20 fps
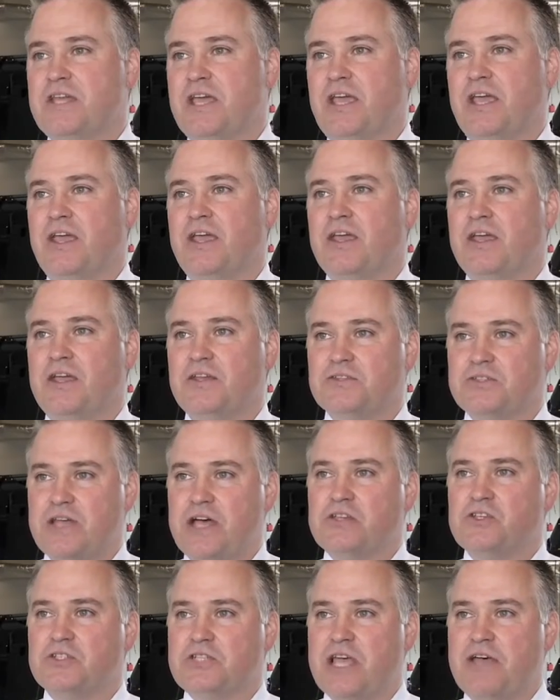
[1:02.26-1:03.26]
day is
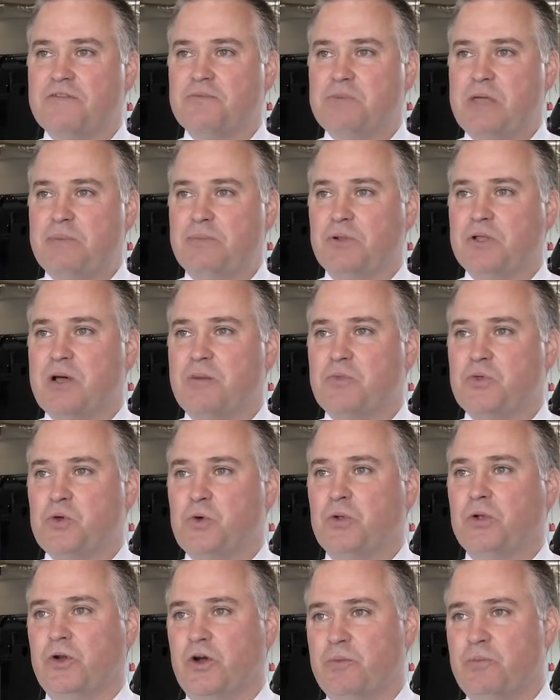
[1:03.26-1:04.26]
not just having people come
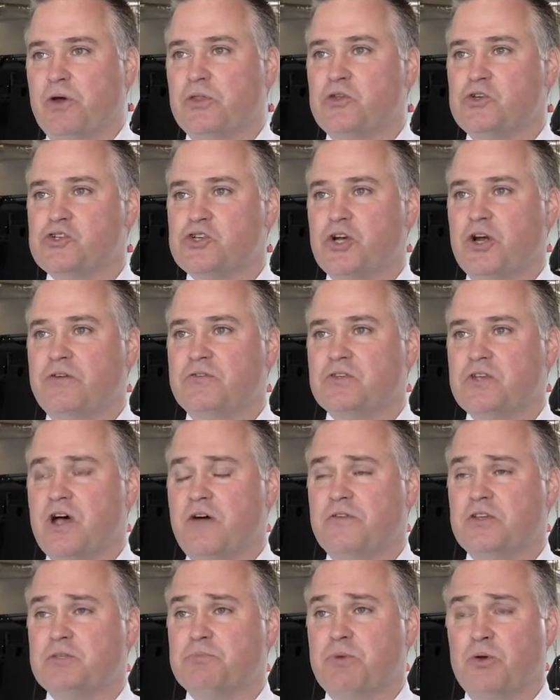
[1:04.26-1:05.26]
through and learn about the Sheriff's
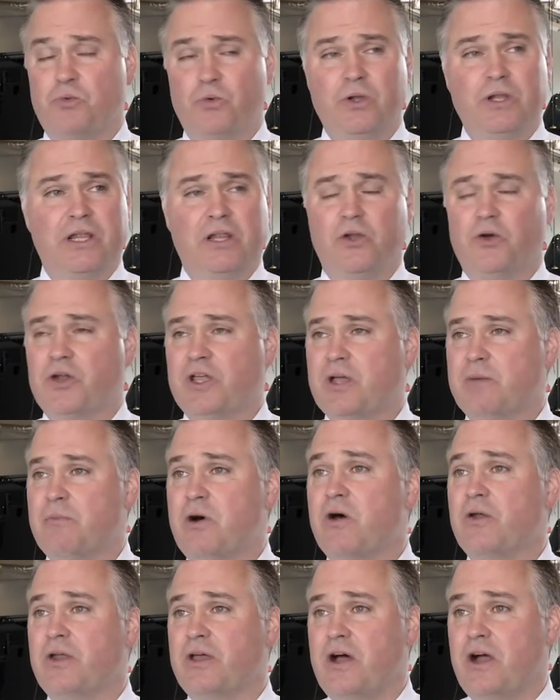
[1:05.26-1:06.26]
Office, but really learning
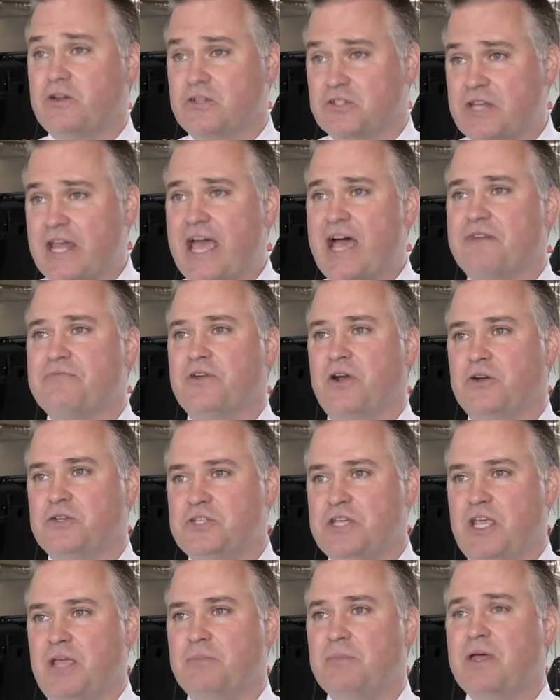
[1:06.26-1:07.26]
about our staff and our
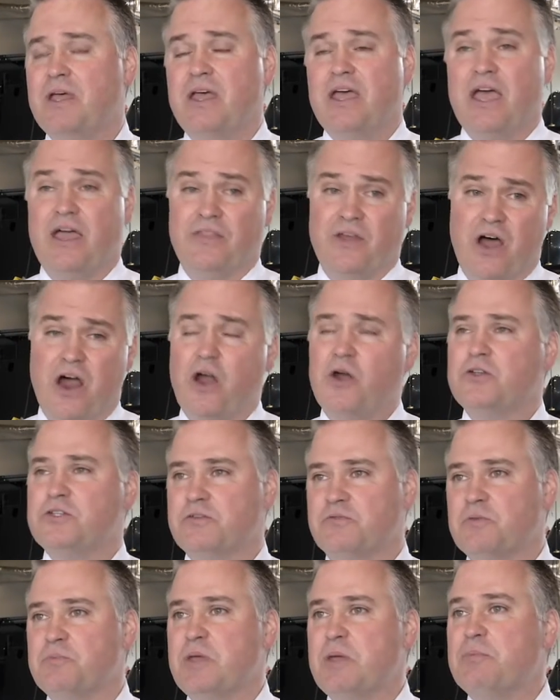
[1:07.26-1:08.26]
team and the hearts
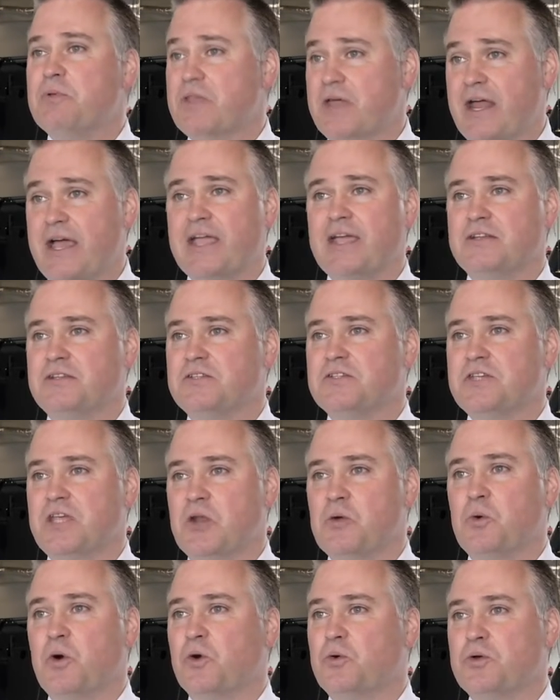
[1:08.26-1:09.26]
of the people that I get to see
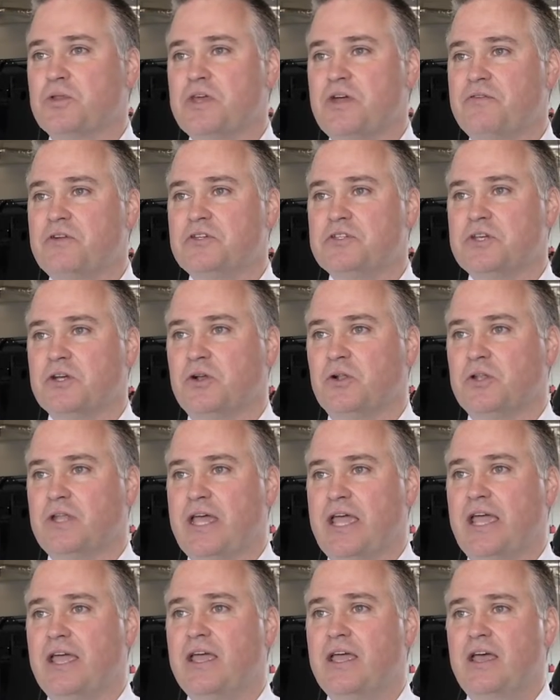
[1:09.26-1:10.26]
and work with every single
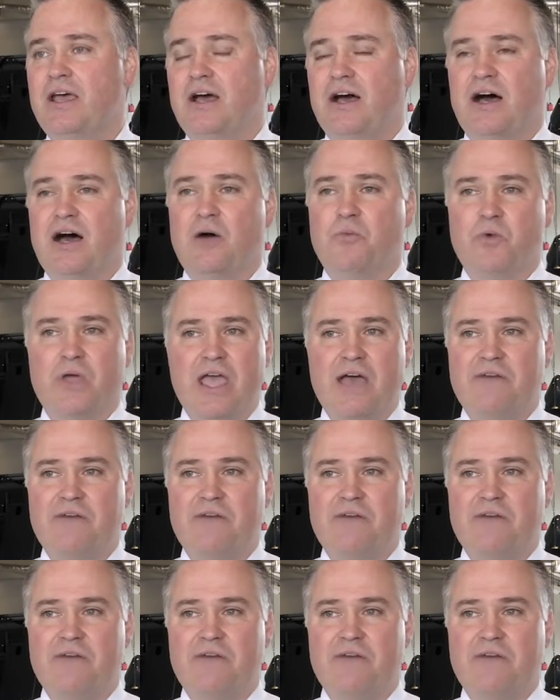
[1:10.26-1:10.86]
day. We